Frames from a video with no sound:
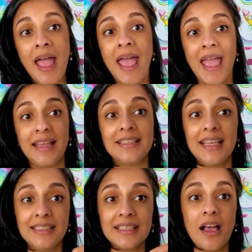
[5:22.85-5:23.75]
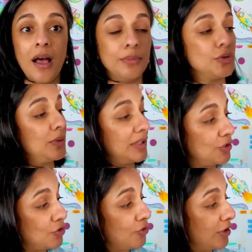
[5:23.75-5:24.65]
and it comes with
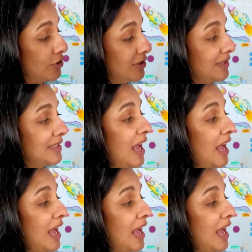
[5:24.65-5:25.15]
instructions